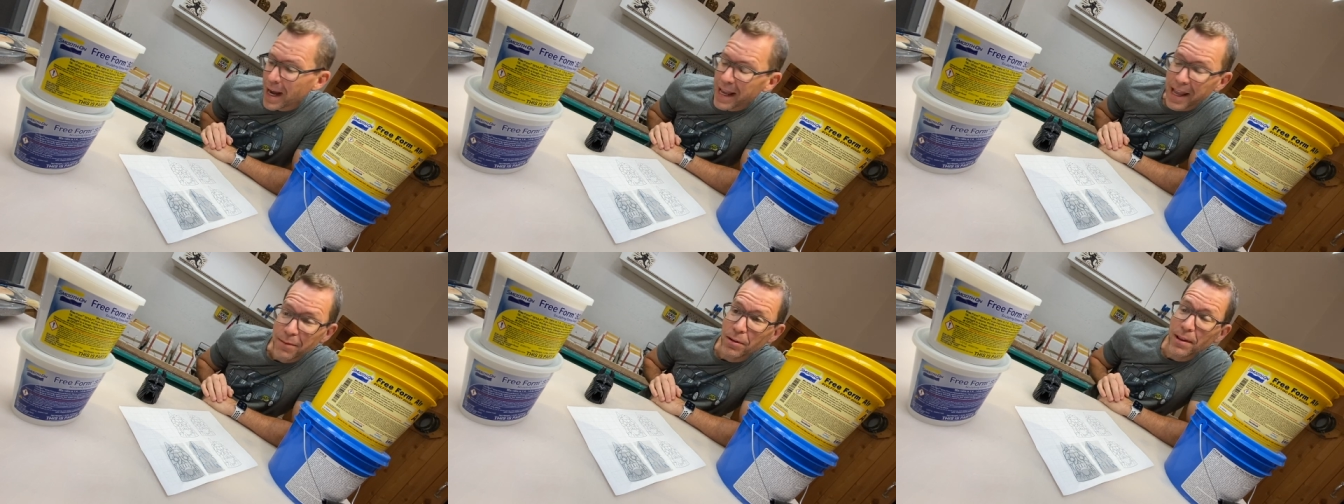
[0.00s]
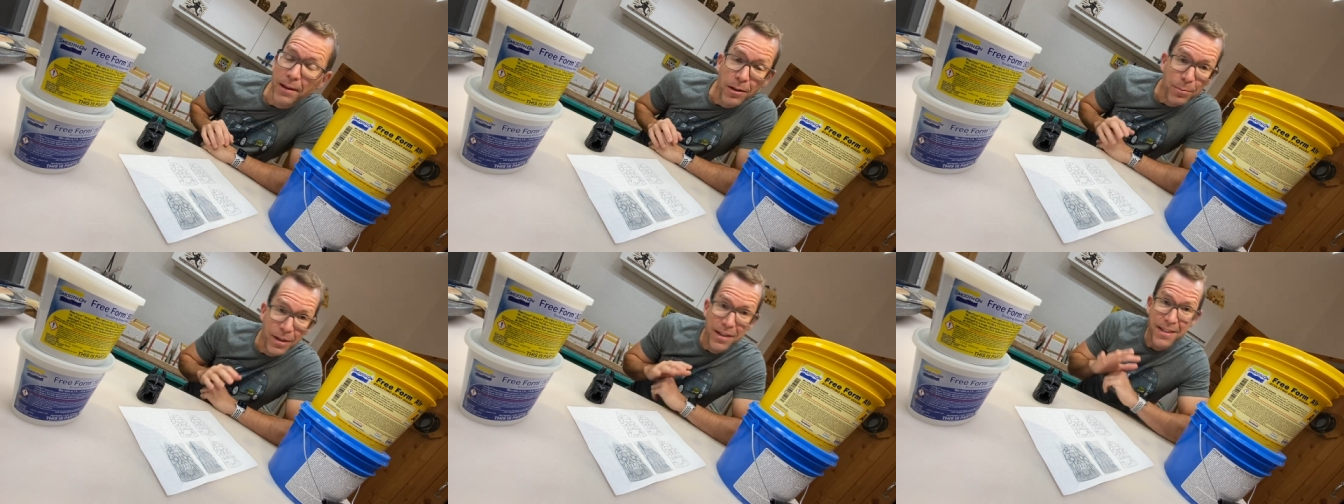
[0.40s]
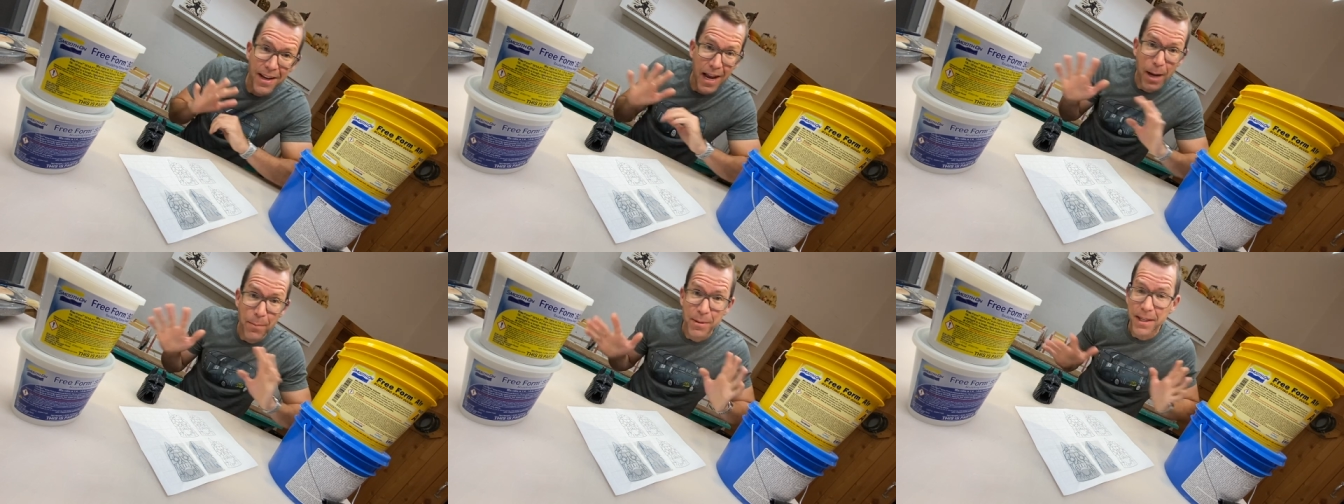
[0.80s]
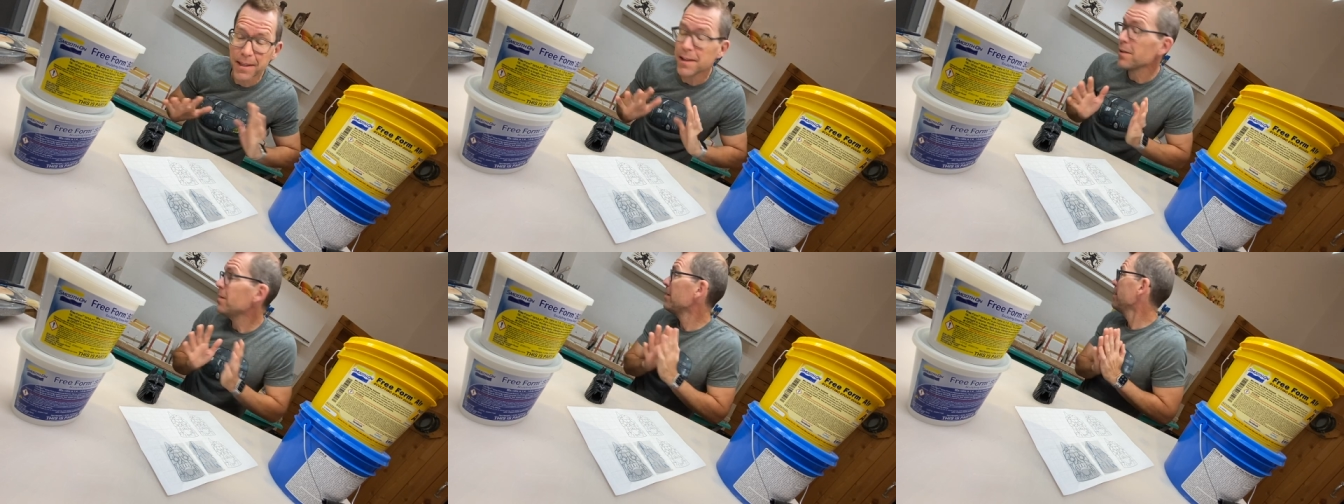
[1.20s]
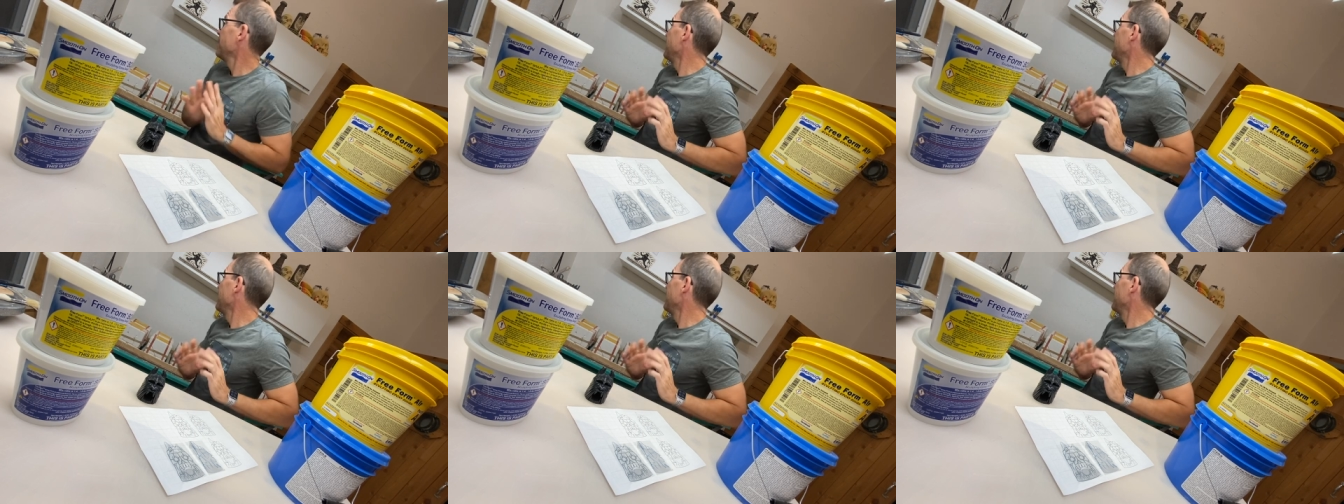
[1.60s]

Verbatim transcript: I have a little bit of time to kill.